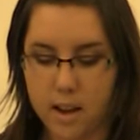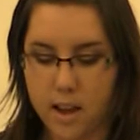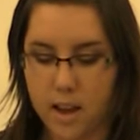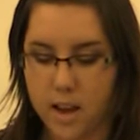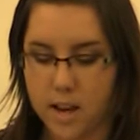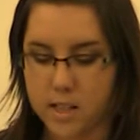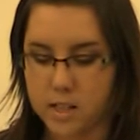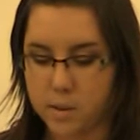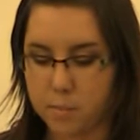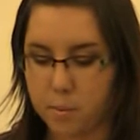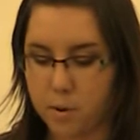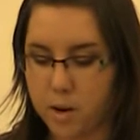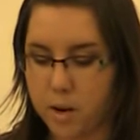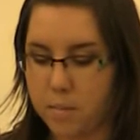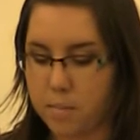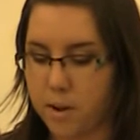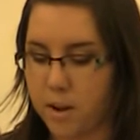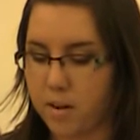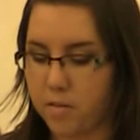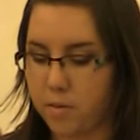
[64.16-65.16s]
is a print
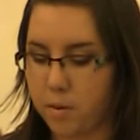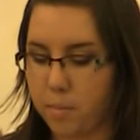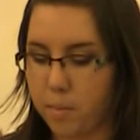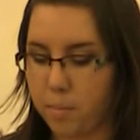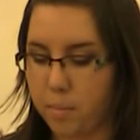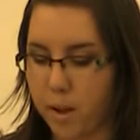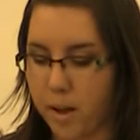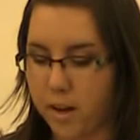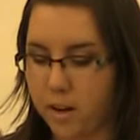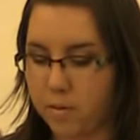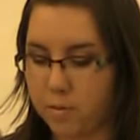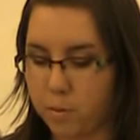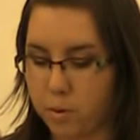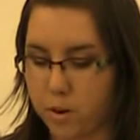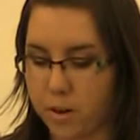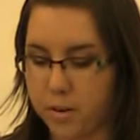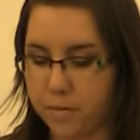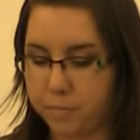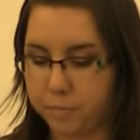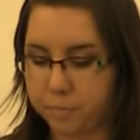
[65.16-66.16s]
made from a block of
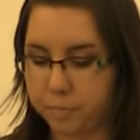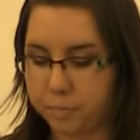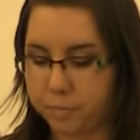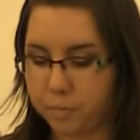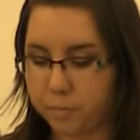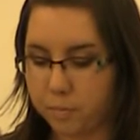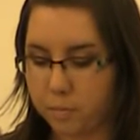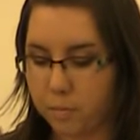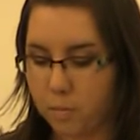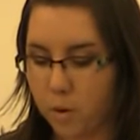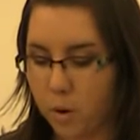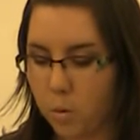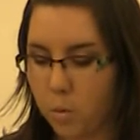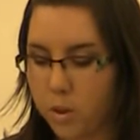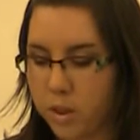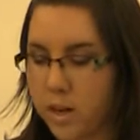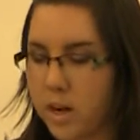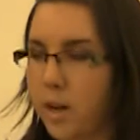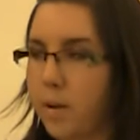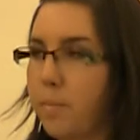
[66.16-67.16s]
wood with
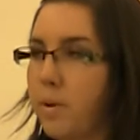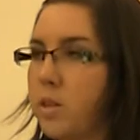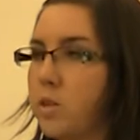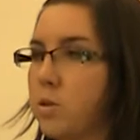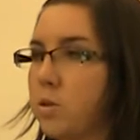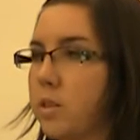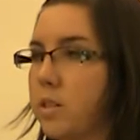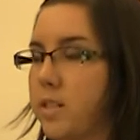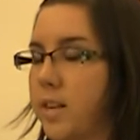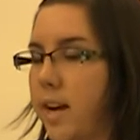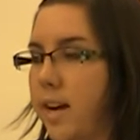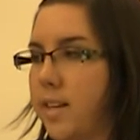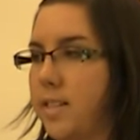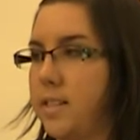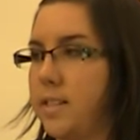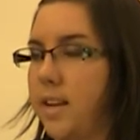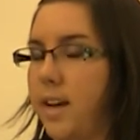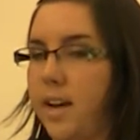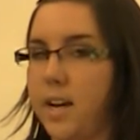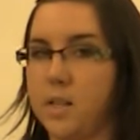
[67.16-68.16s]
an image or text
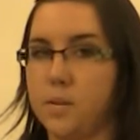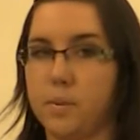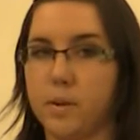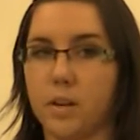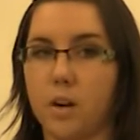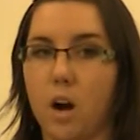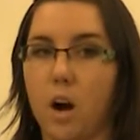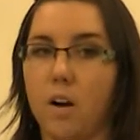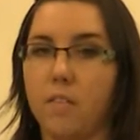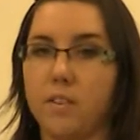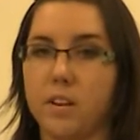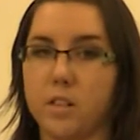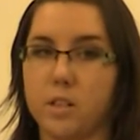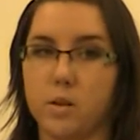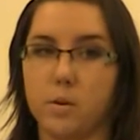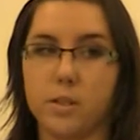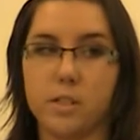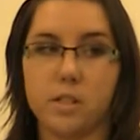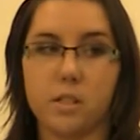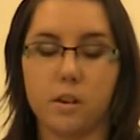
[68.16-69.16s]
that has been carved into
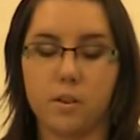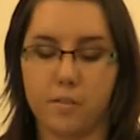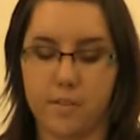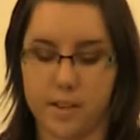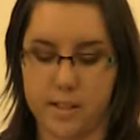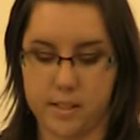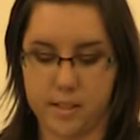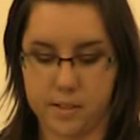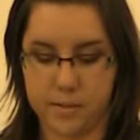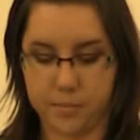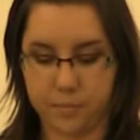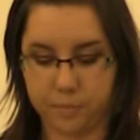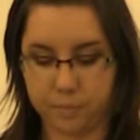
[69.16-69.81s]
its surface.